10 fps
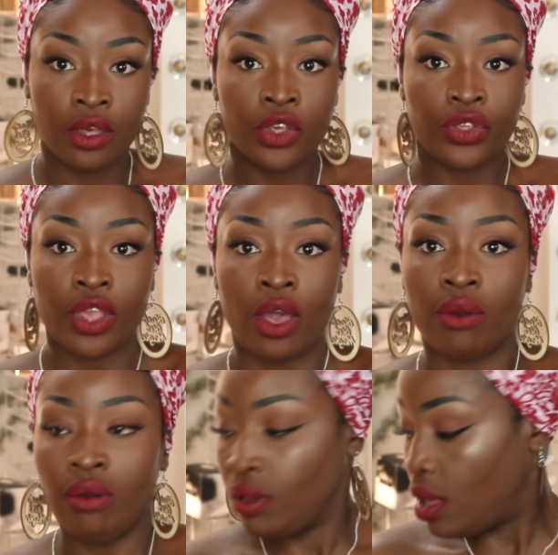
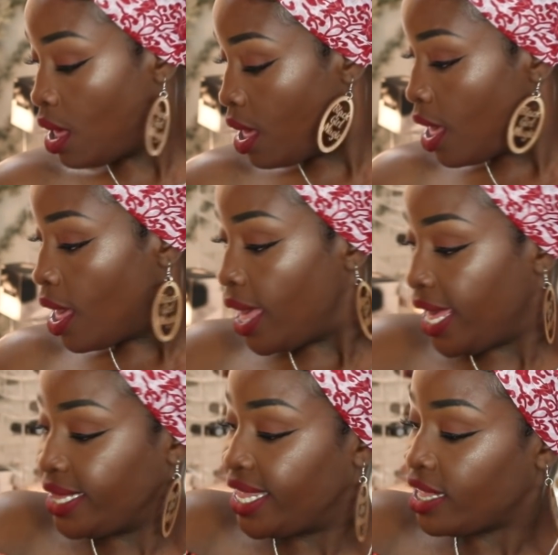So
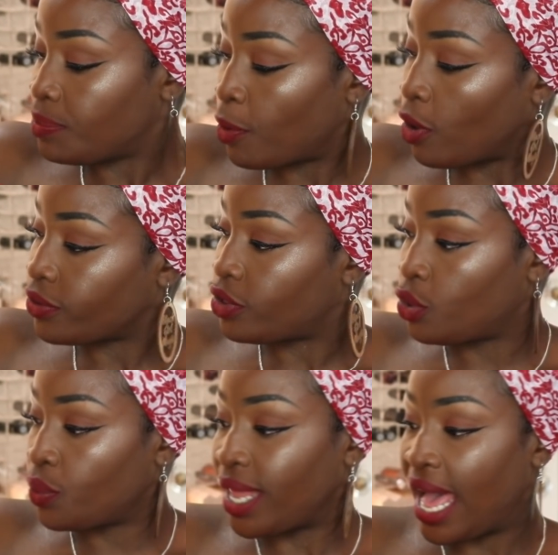in this box
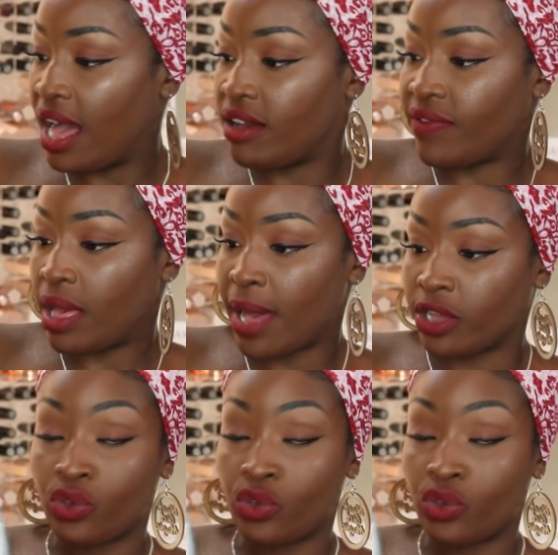you will have about